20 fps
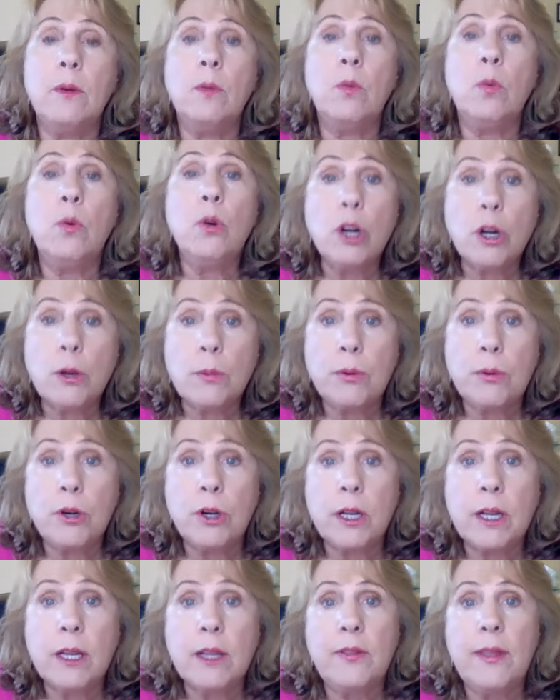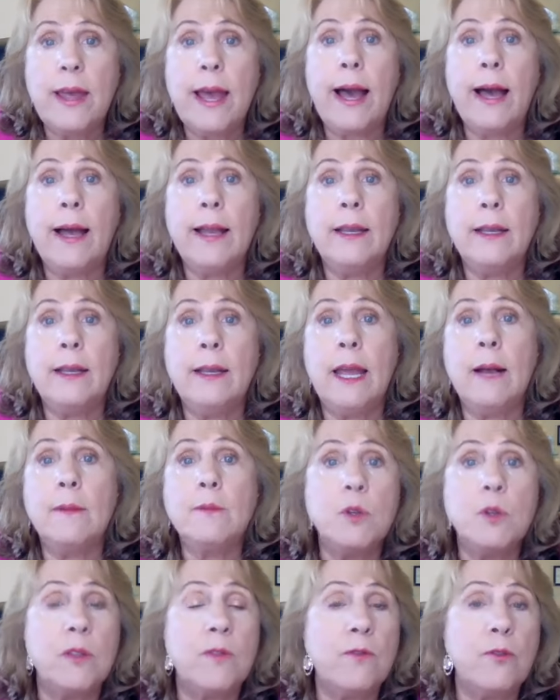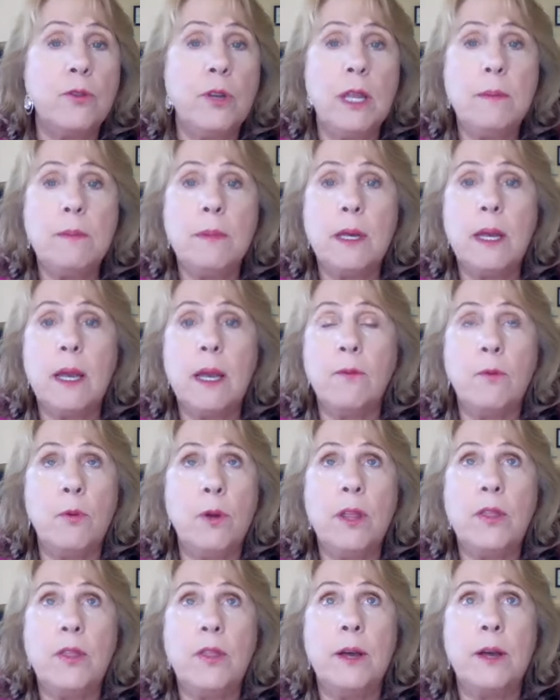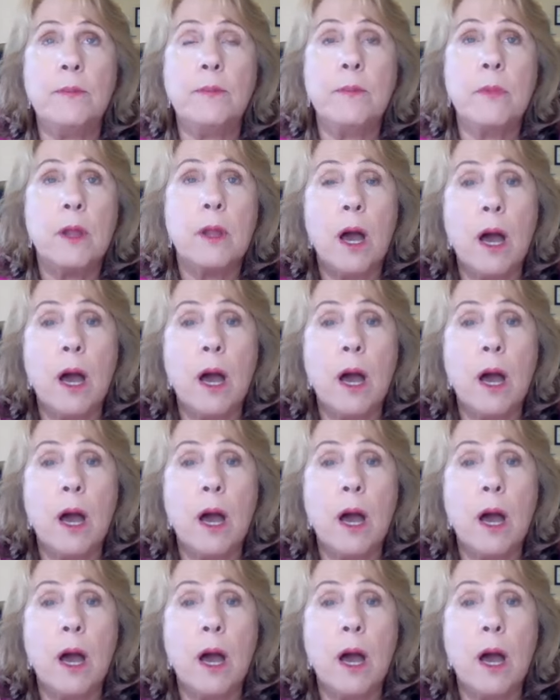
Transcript: workbook that helps with phonemic, with um,